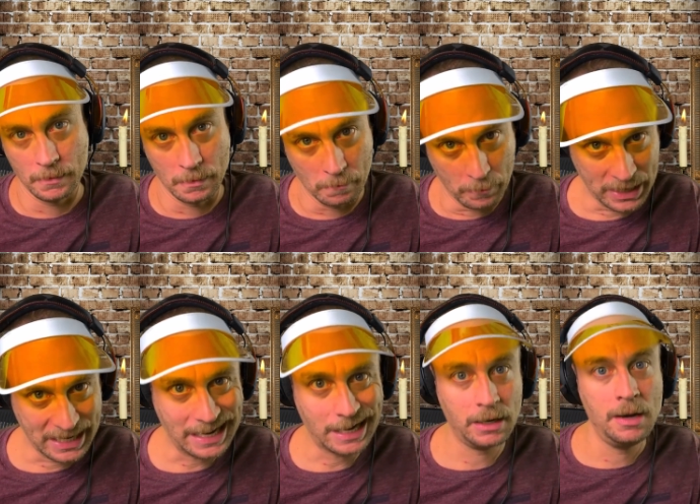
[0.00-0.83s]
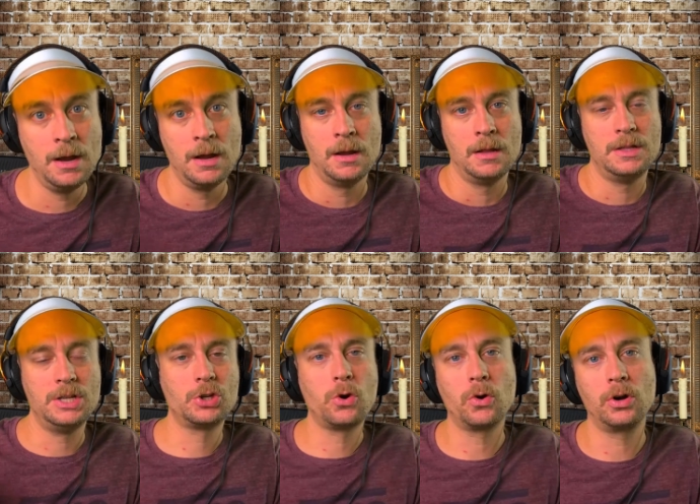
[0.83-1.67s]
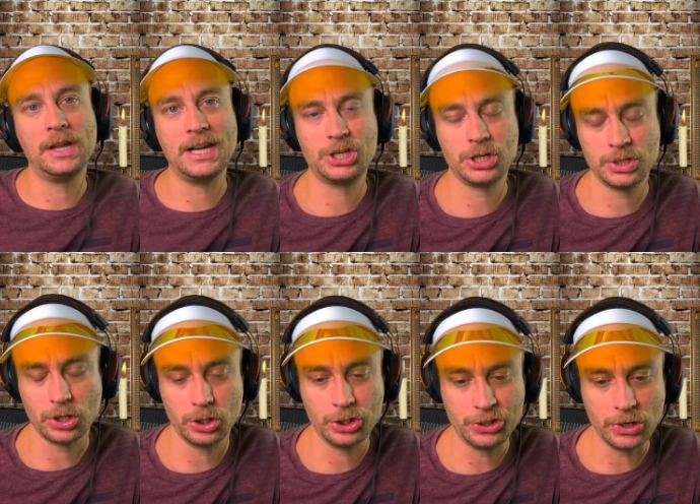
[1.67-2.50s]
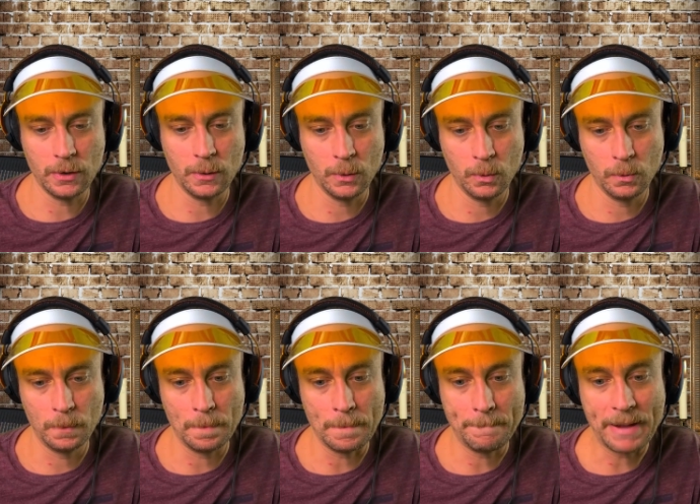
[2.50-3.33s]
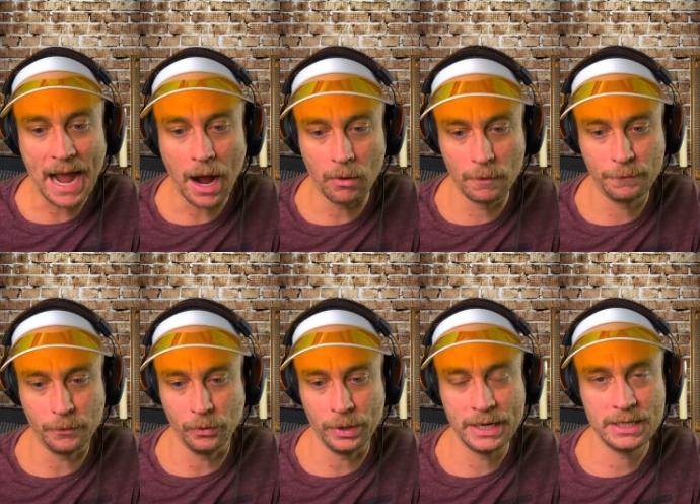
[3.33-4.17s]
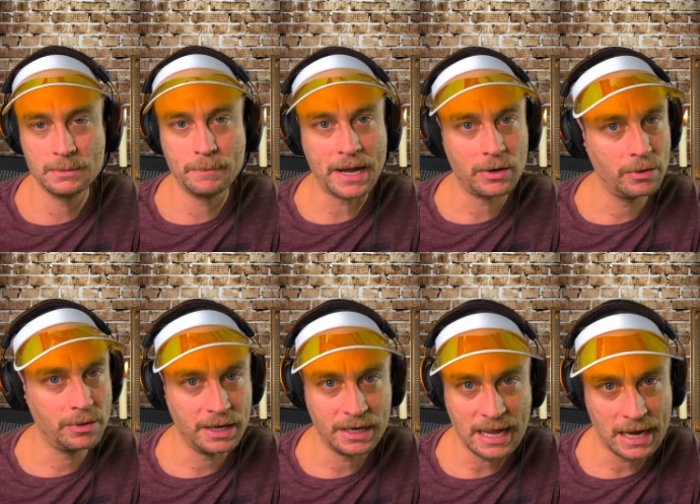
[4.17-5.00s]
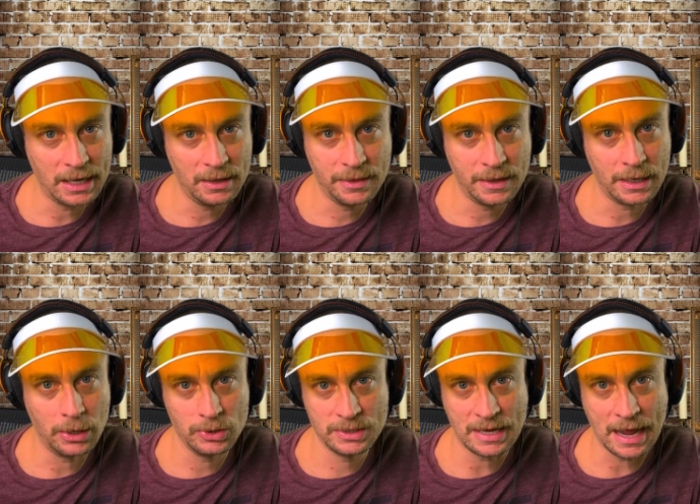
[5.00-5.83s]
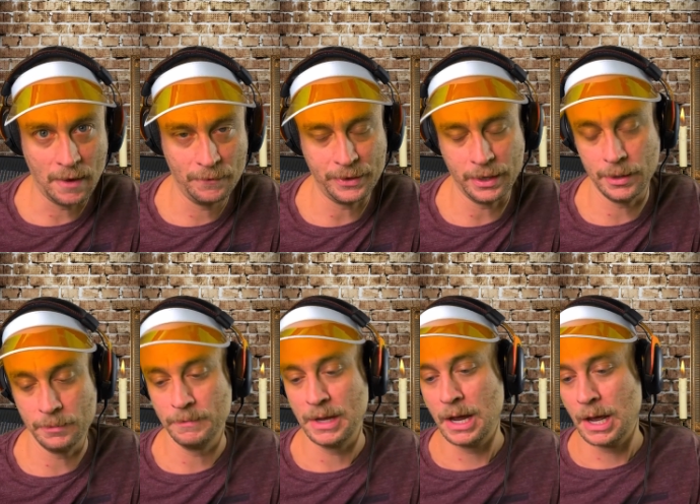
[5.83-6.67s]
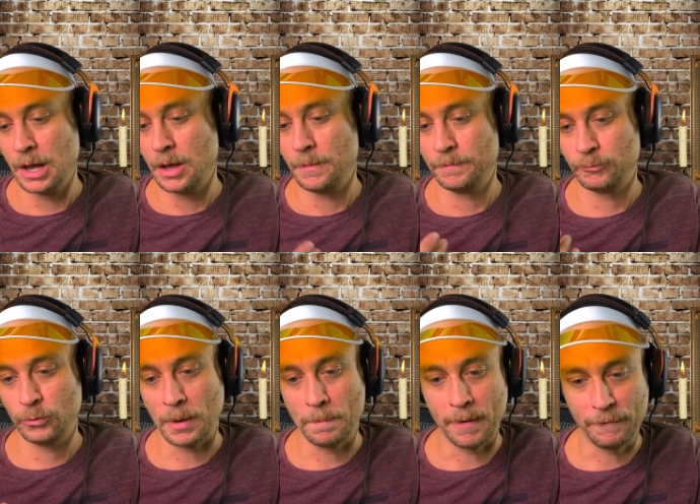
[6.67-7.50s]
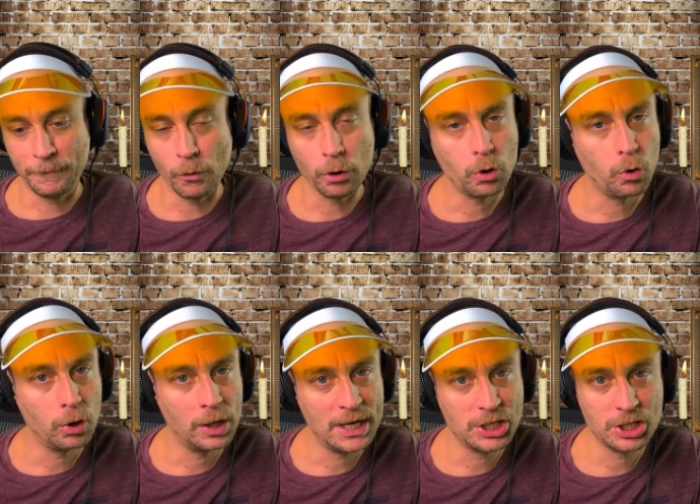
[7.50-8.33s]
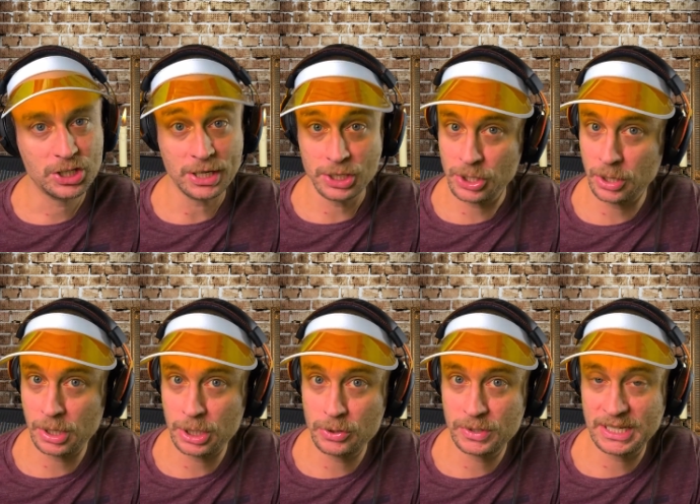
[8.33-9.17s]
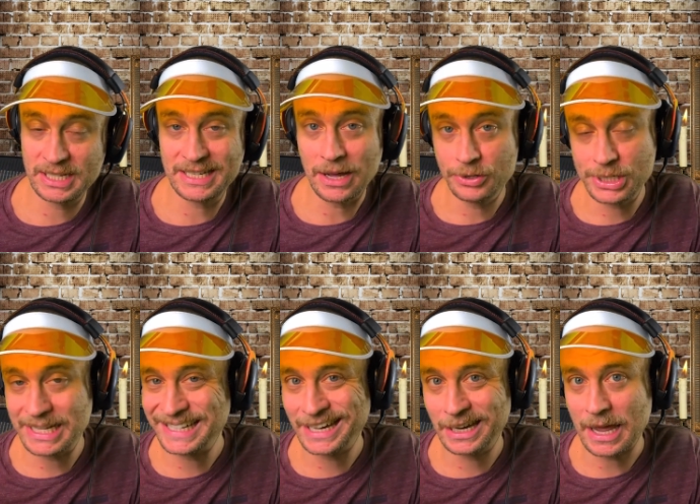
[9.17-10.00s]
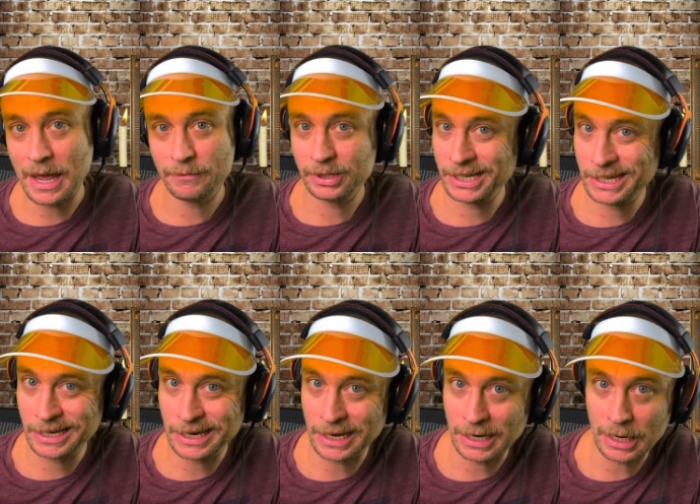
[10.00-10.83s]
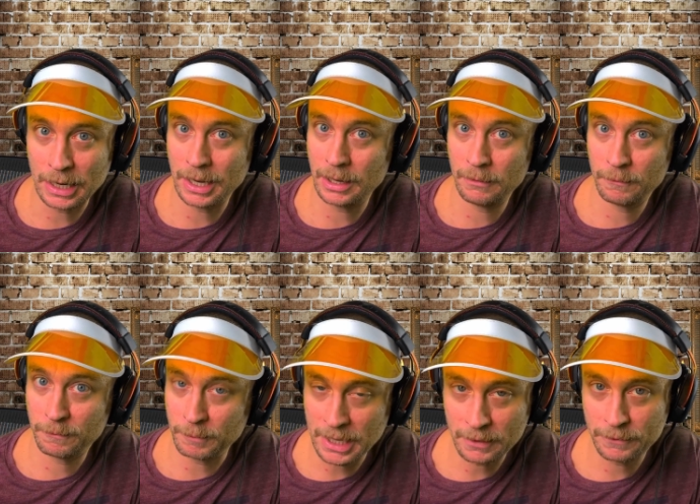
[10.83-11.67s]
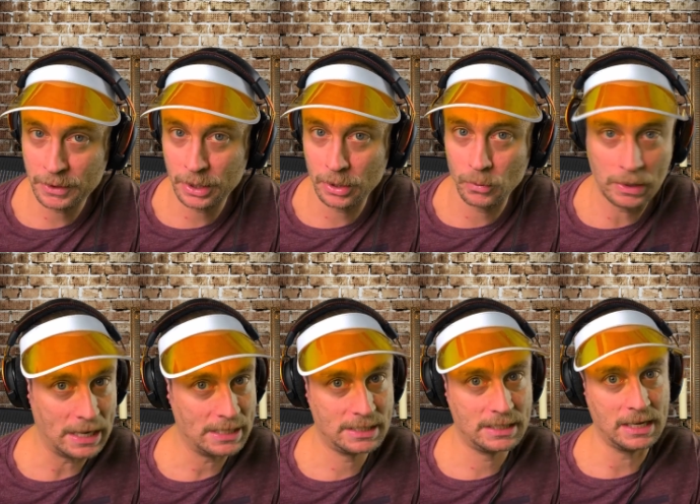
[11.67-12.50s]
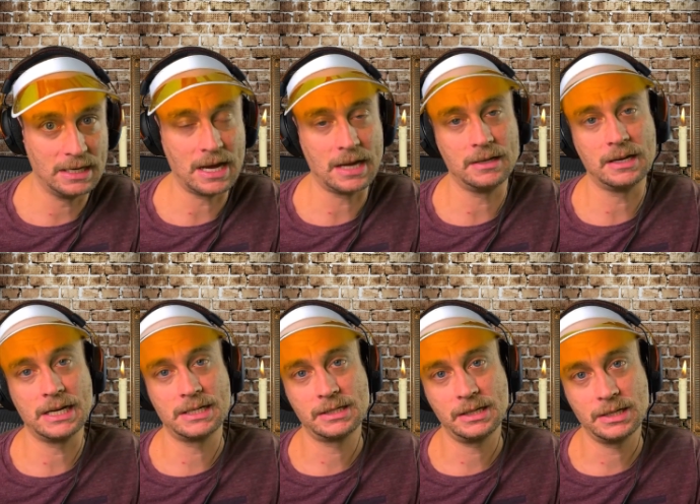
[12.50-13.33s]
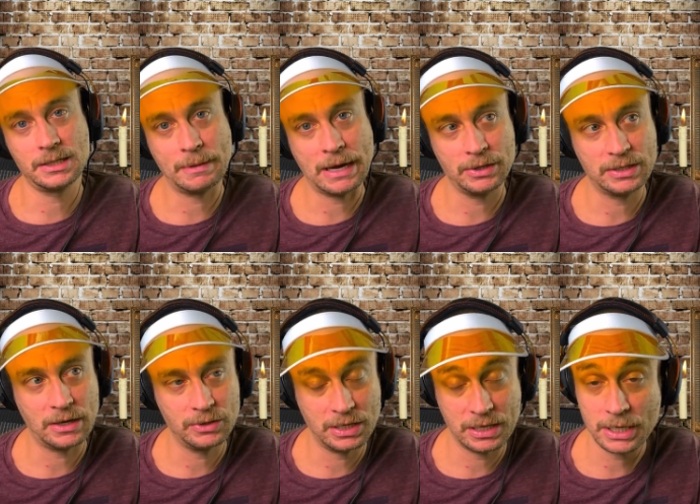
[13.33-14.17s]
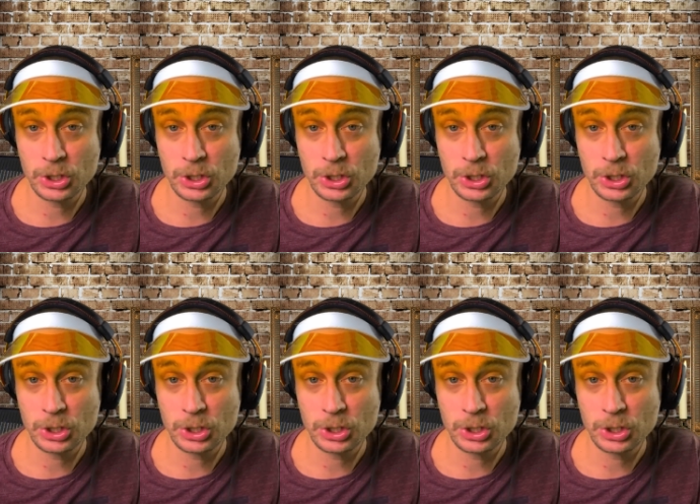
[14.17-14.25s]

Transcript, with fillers: But again, these correlations are so powerful. It is better than anything else out there before correlations, I started using Delta again heavily, and I've made a video where I said not nice things about Delta, and I